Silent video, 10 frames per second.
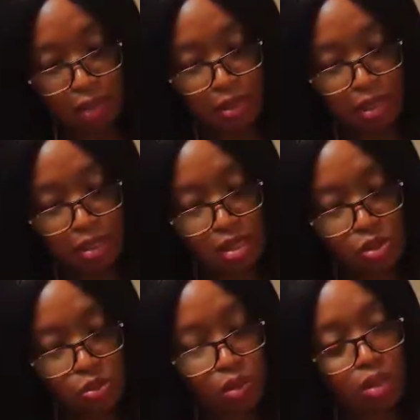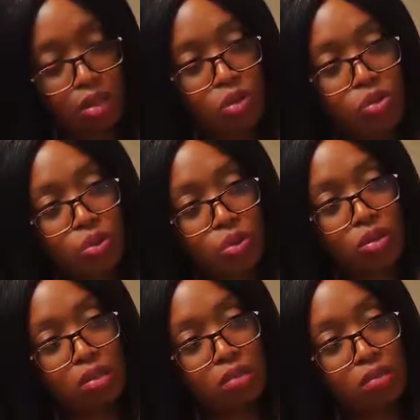diabetes is well controlled?